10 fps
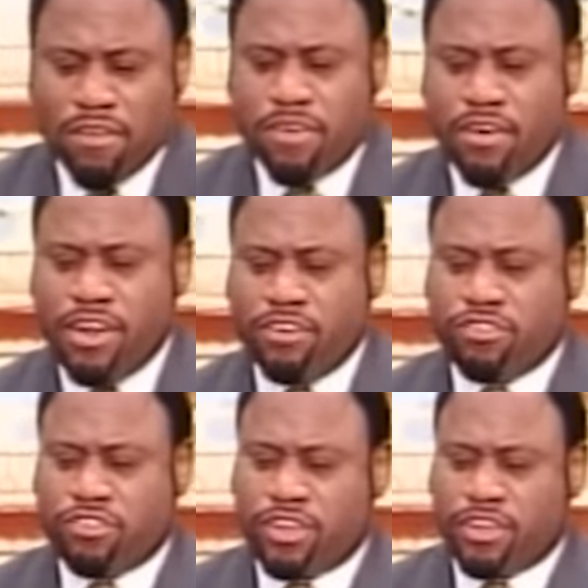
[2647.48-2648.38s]
Very
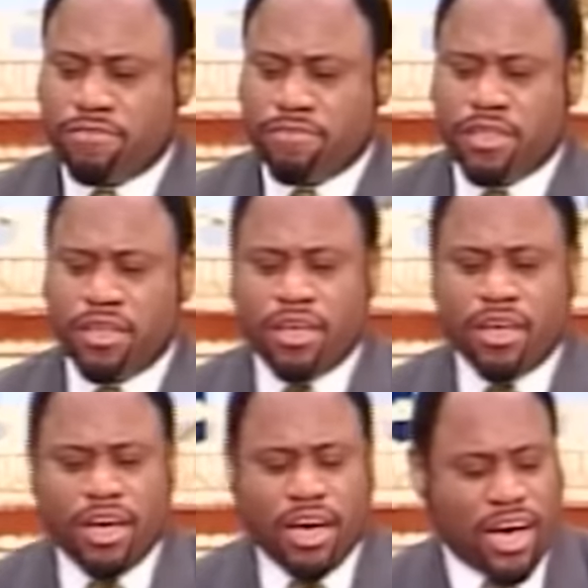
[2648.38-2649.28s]
interesting.
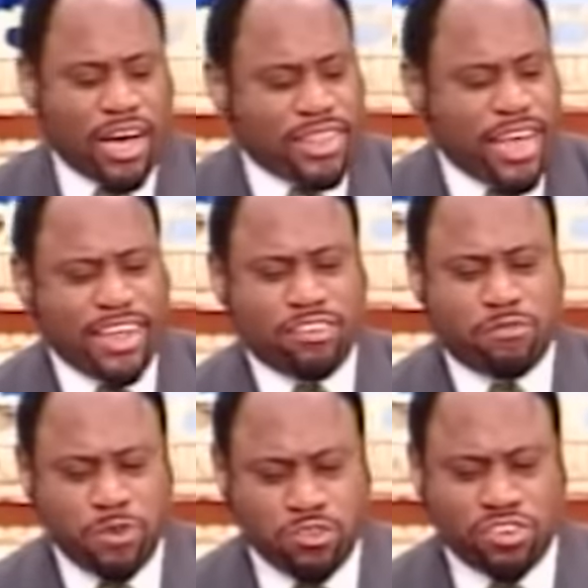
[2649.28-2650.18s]
And that his
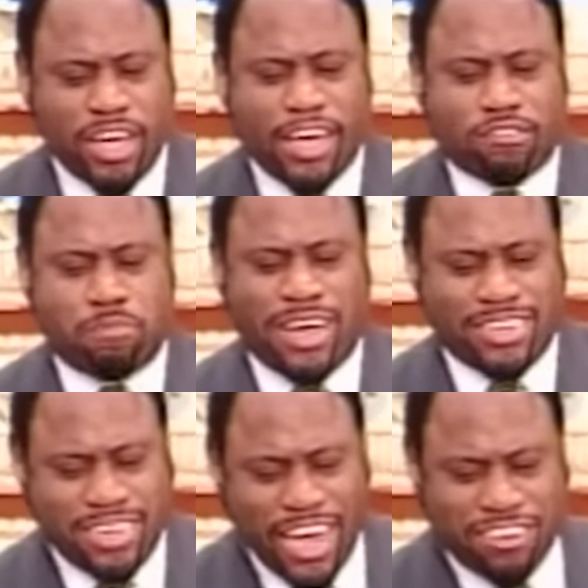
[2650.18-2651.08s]
future
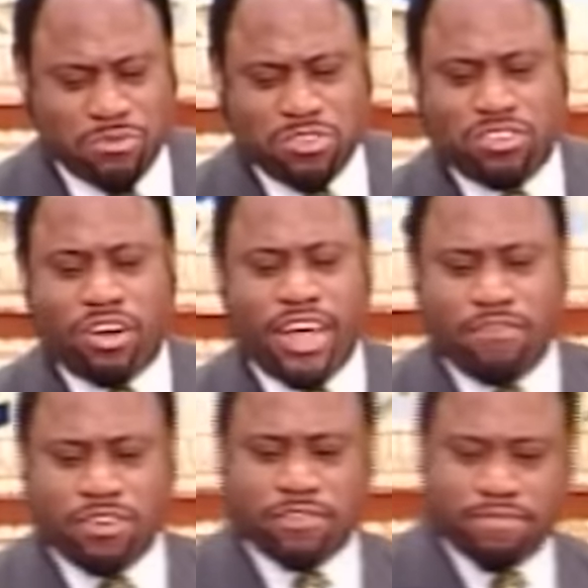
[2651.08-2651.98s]
expectation was not
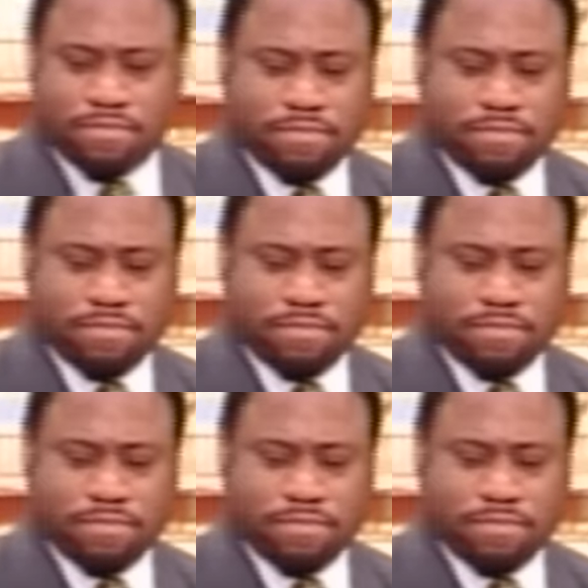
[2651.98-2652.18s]
heaven,